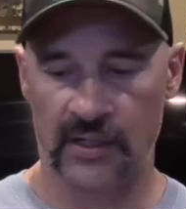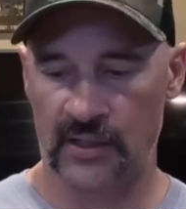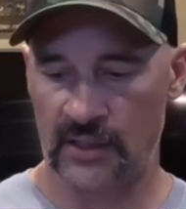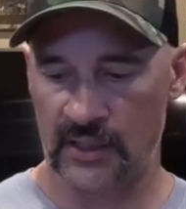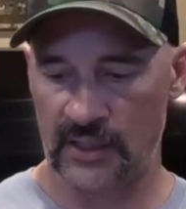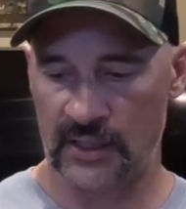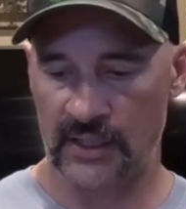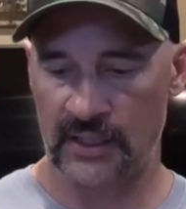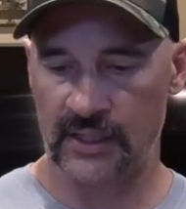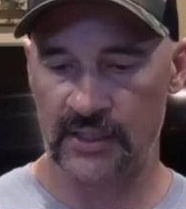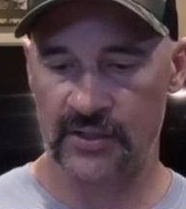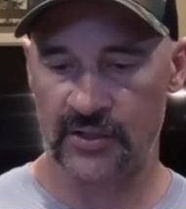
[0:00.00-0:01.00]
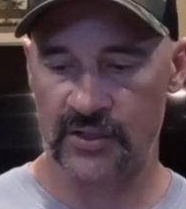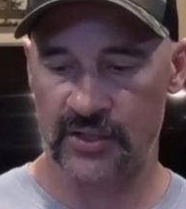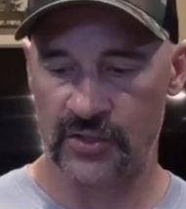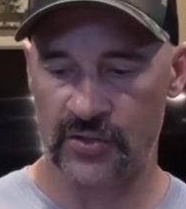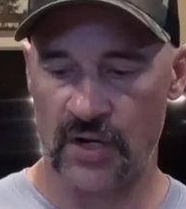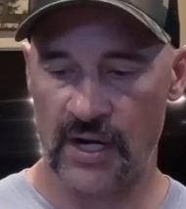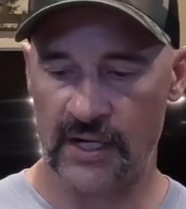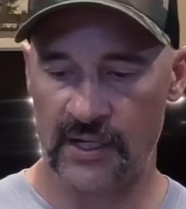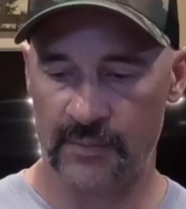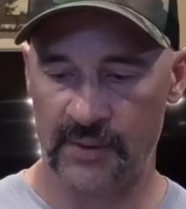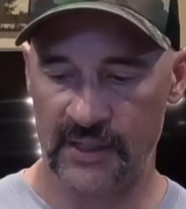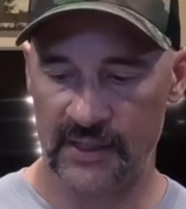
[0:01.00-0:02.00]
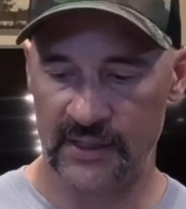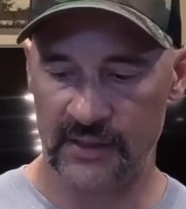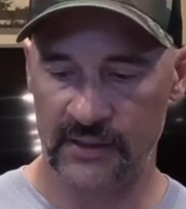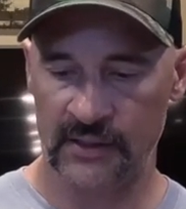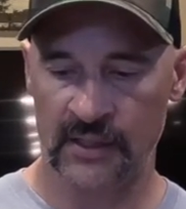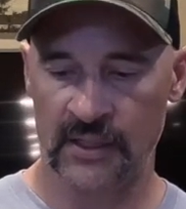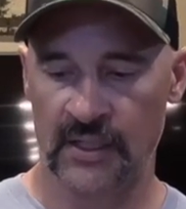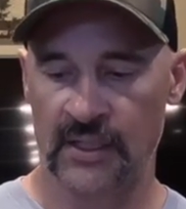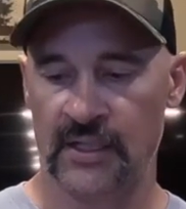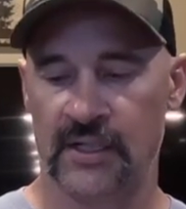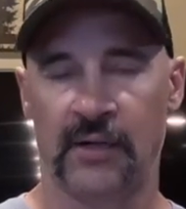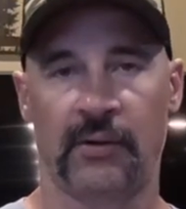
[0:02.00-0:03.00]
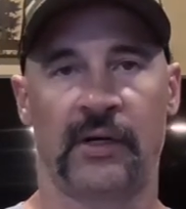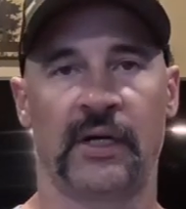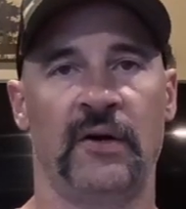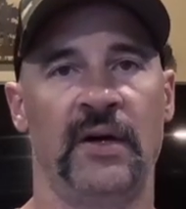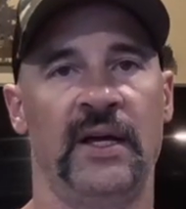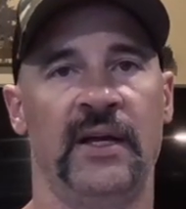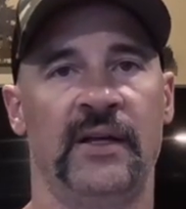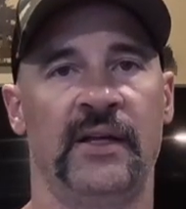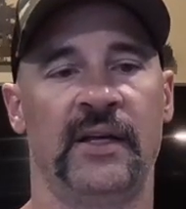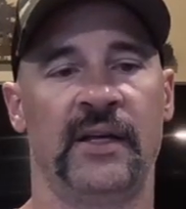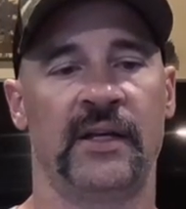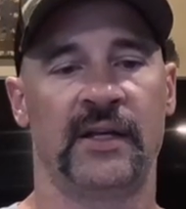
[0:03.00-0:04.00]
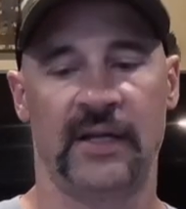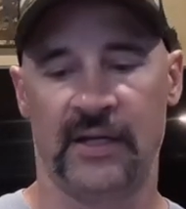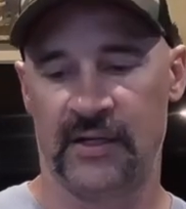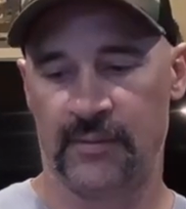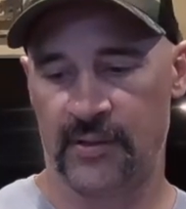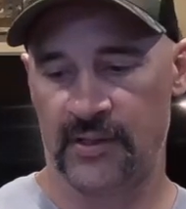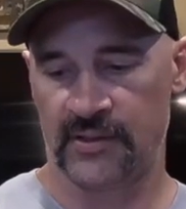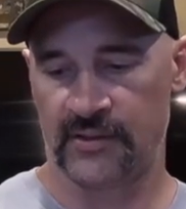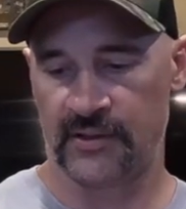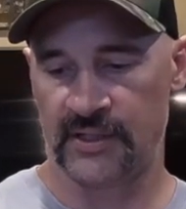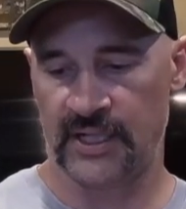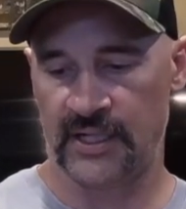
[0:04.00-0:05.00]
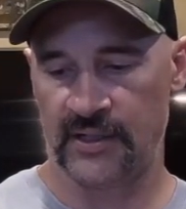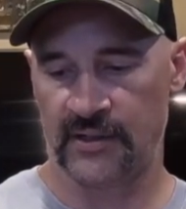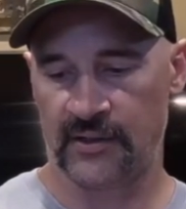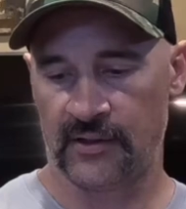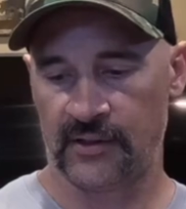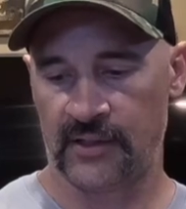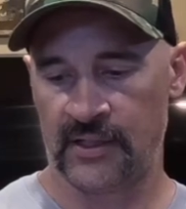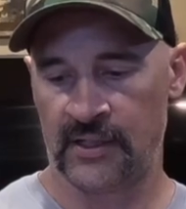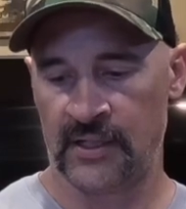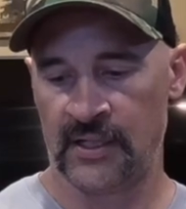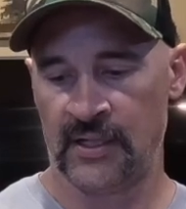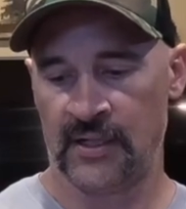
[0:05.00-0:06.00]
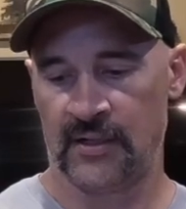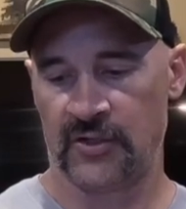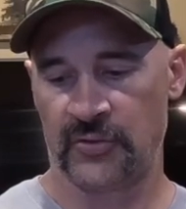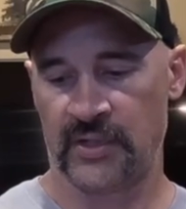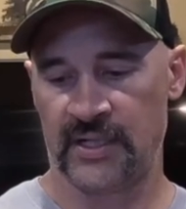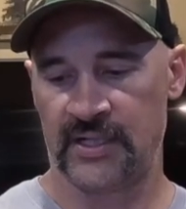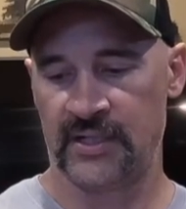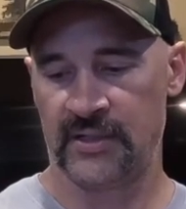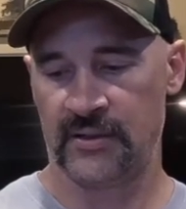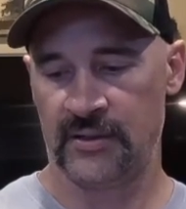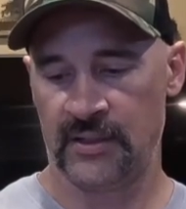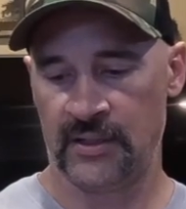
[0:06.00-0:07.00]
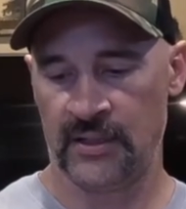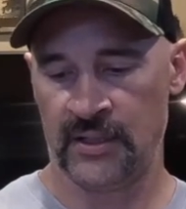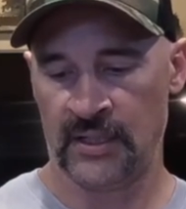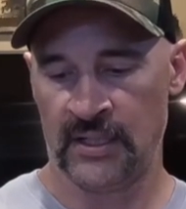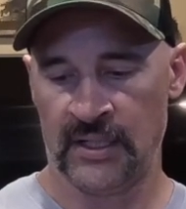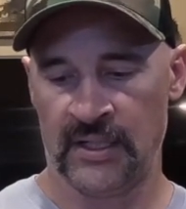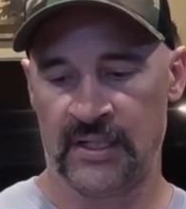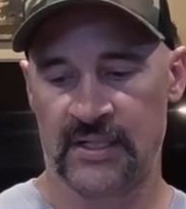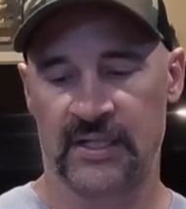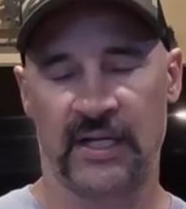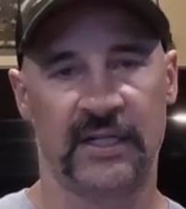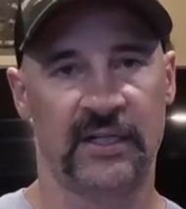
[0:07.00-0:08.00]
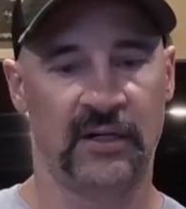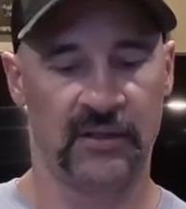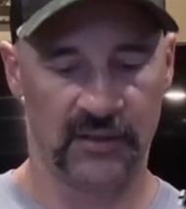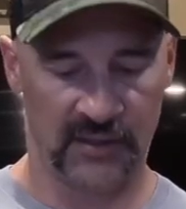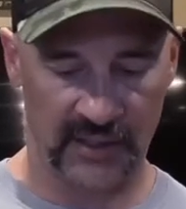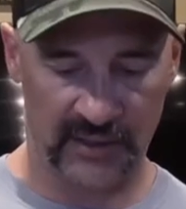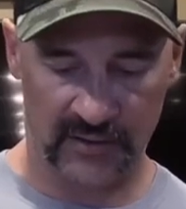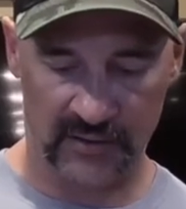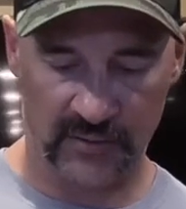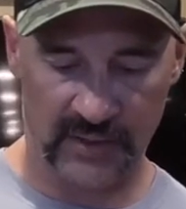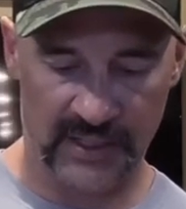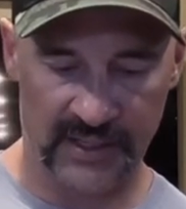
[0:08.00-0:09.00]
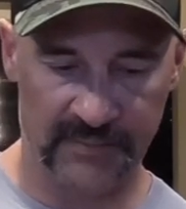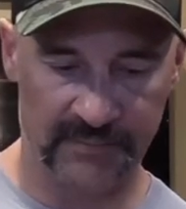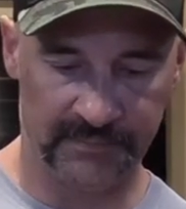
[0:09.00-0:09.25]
our inserts dried up here. Now we're gonna go ahead and put on the retaining collar. All we gotta do, slide the collar on all the way,